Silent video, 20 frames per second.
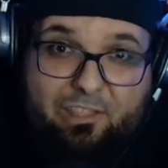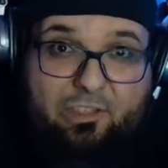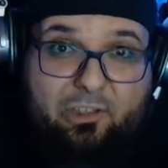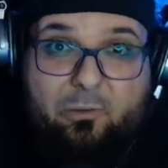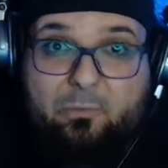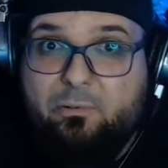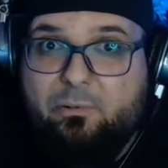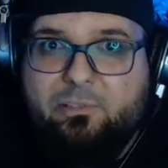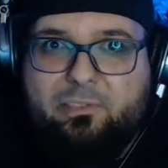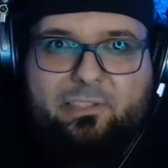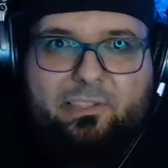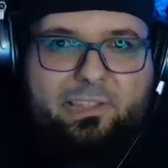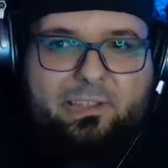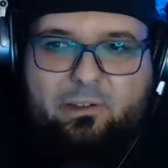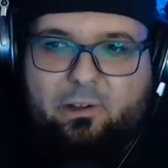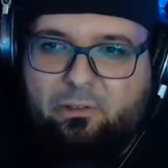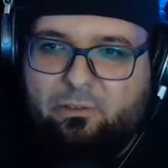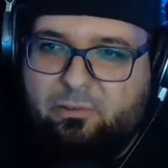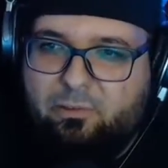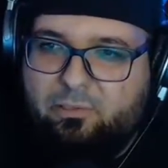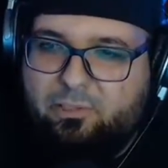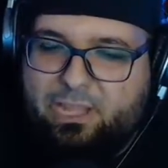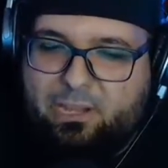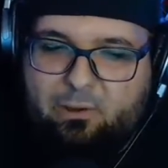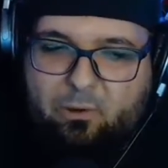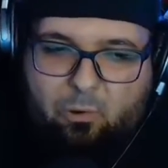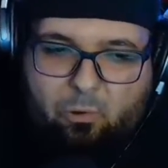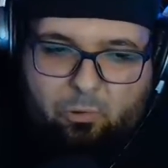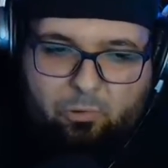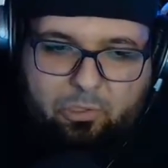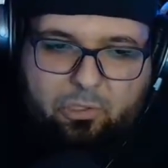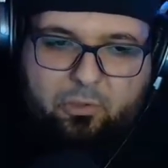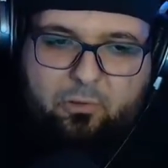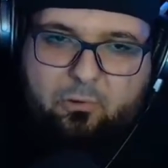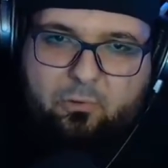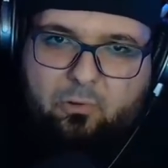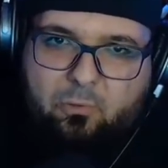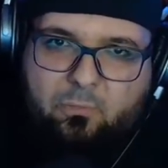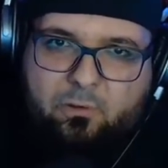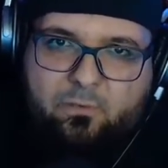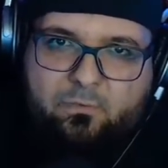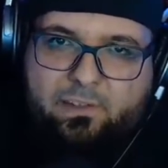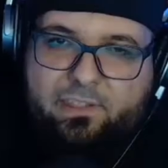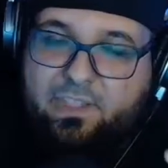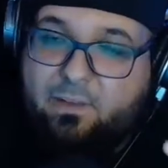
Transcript: You know, Bruce Lee, all those like old school movies.